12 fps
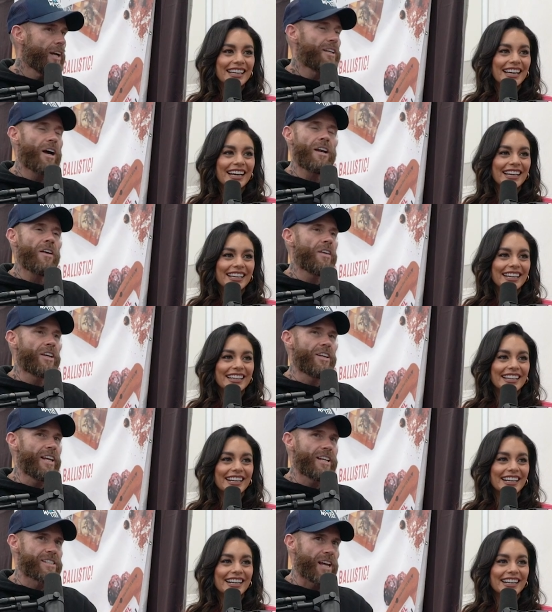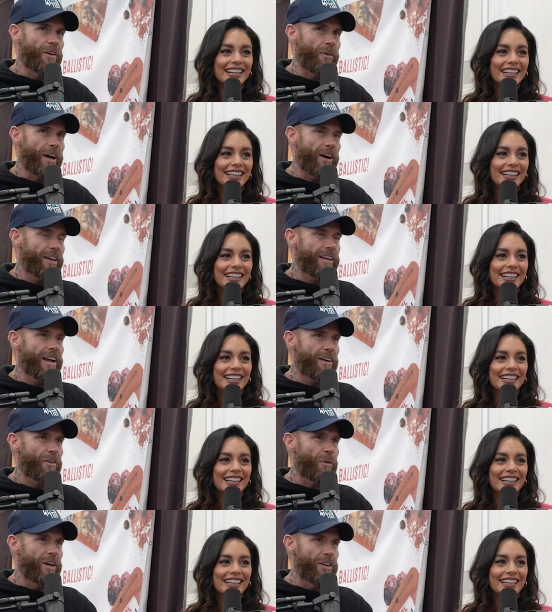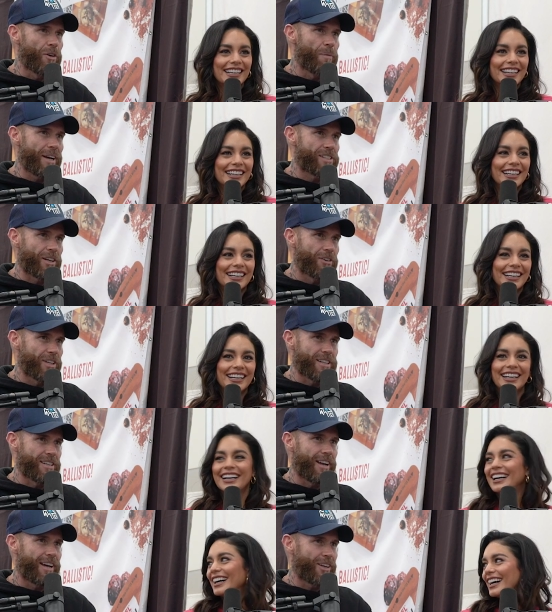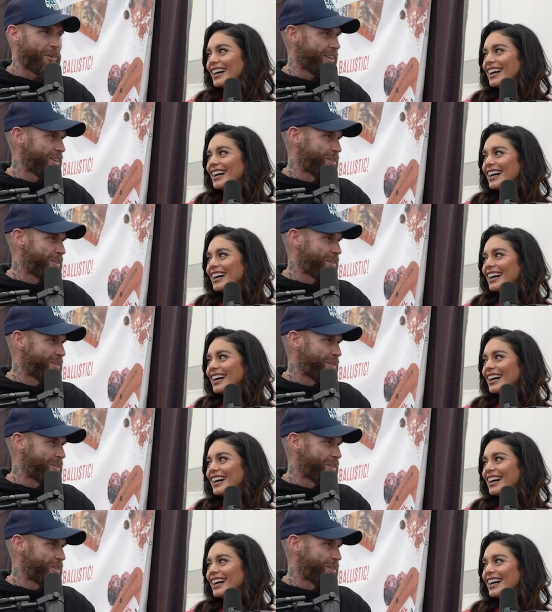Speaker 1: yeah, I don't think you yeah. need to say where. I think everyone in New Mexico doesn't like you at